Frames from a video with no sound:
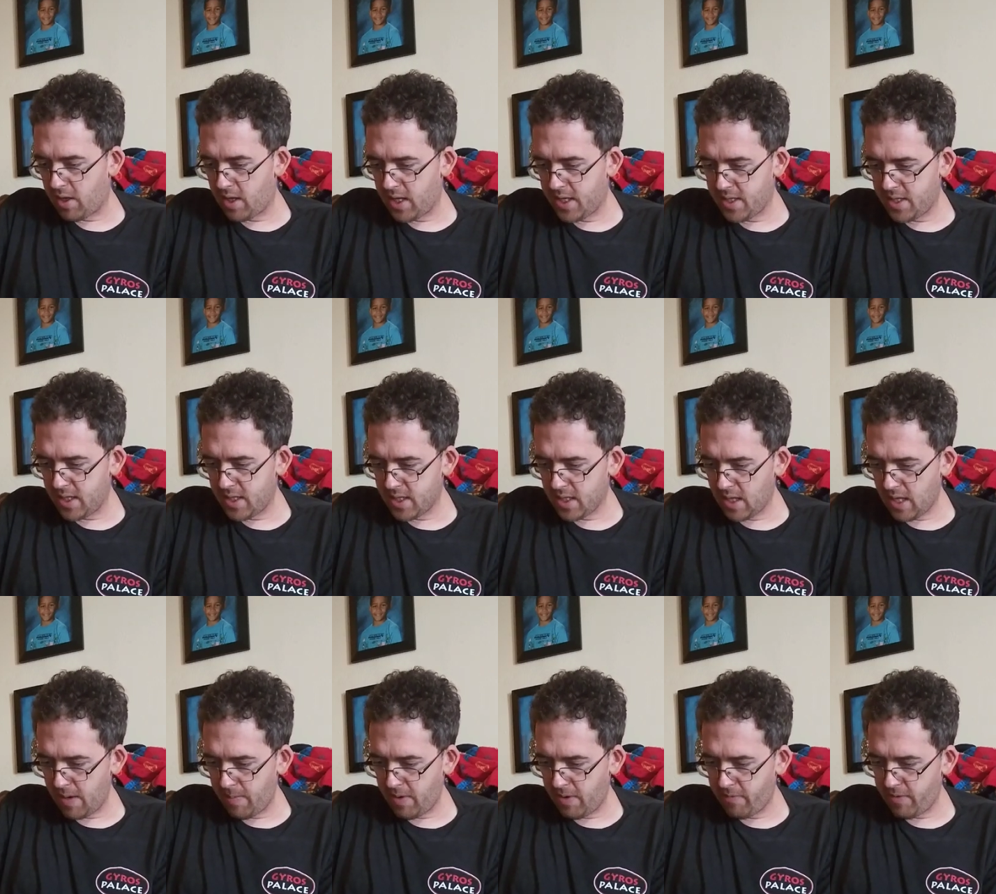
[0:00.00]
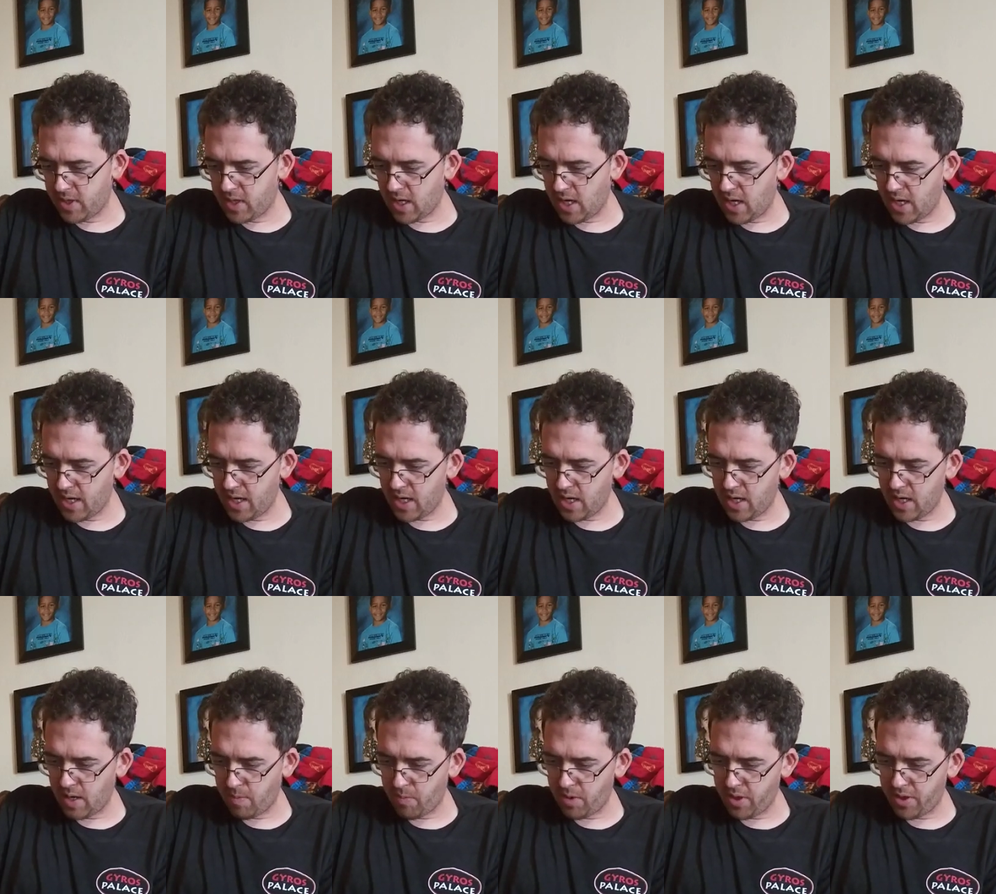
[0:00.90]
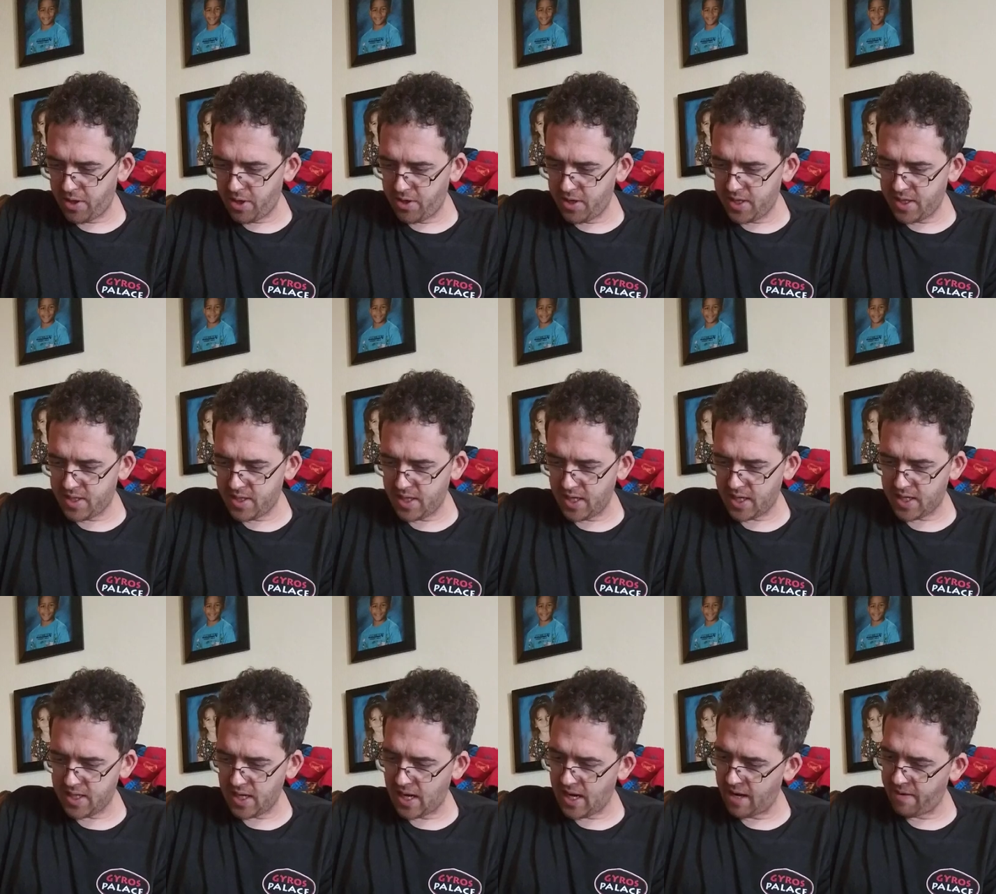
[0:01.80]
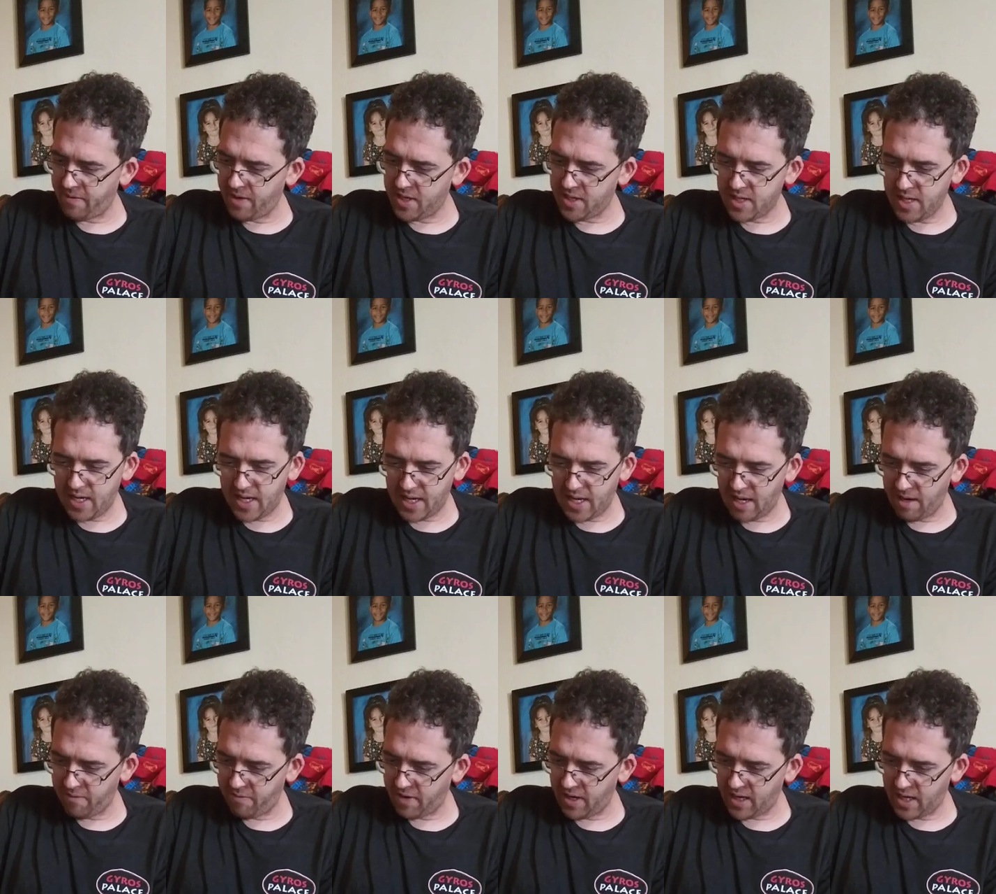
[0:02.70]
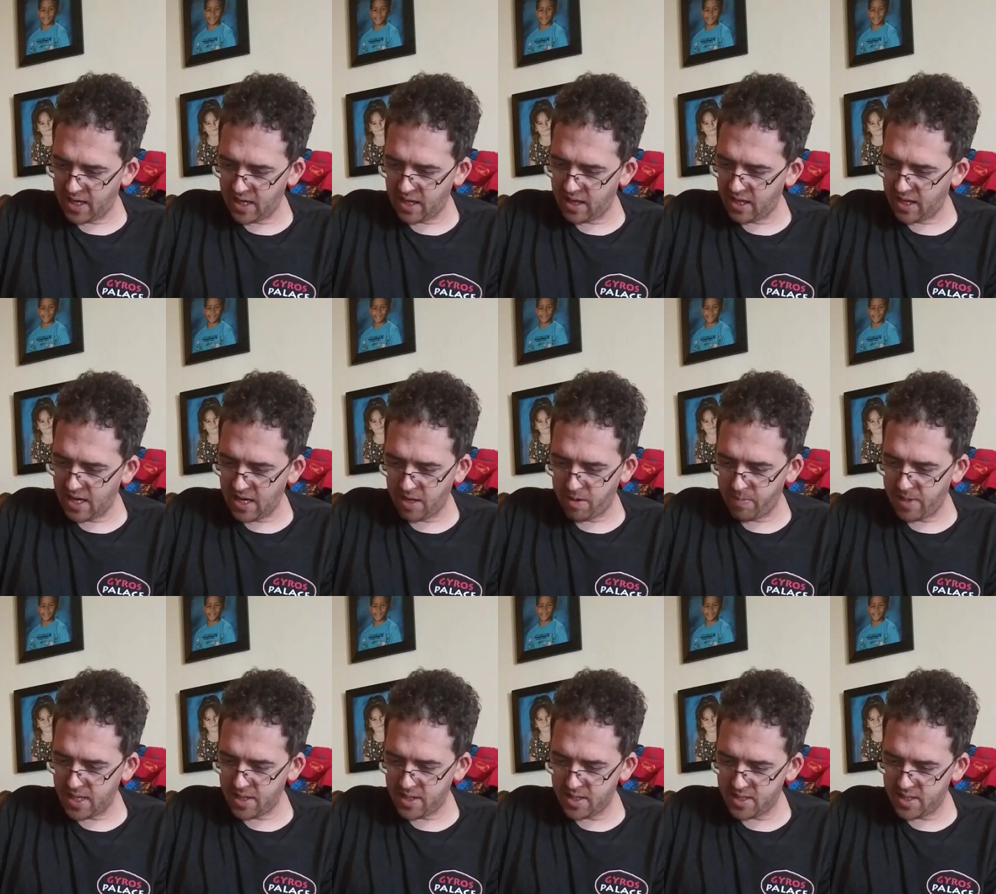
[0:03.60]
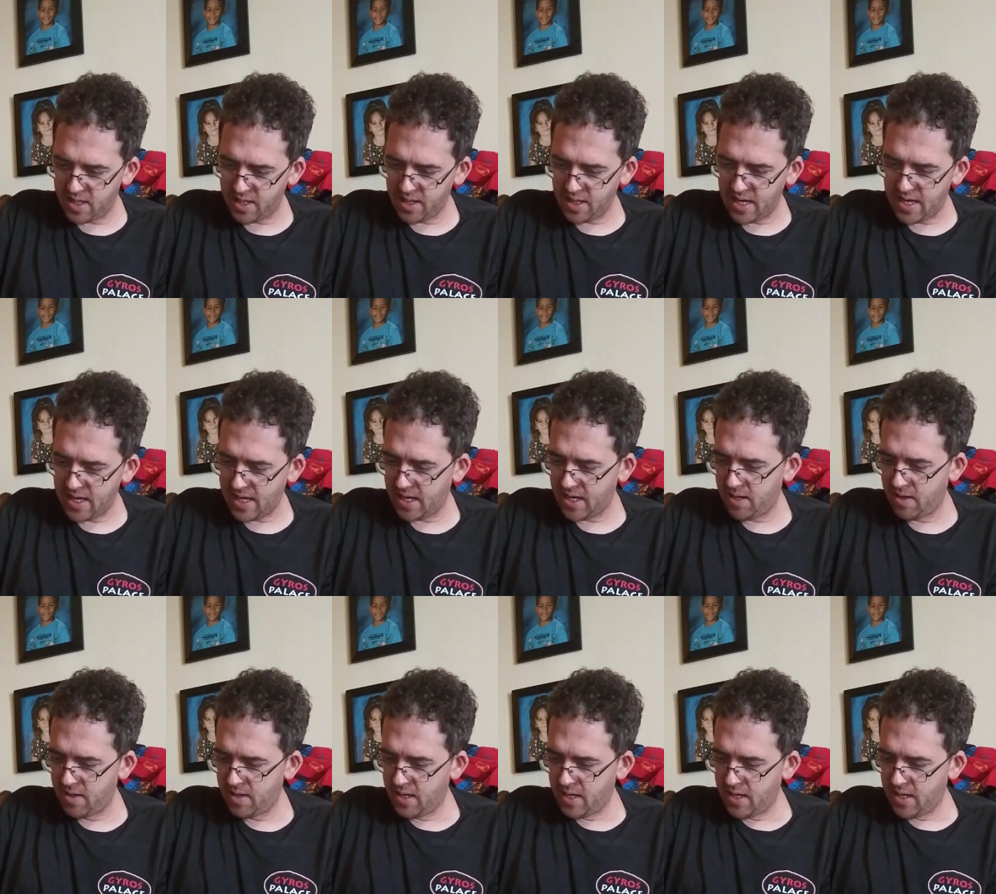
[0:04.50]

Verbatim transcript: This is Lemon Vuitton number 36. Obviously, I can't find anything out about this online.